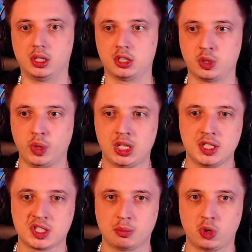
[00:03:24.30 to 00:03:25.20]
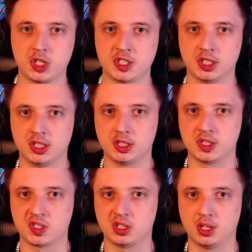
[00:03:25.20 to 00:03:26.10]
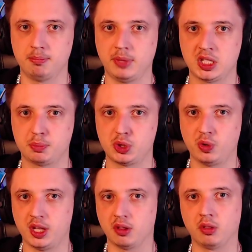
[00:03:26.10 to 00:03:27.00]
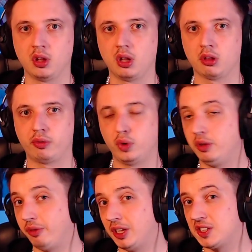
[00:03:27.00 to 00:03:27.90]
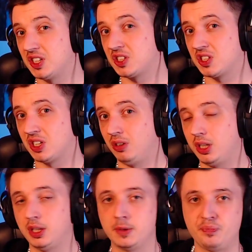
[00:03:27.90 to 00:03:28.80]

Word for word: Quickly summarizing, it is a mix between 3 things necessarily.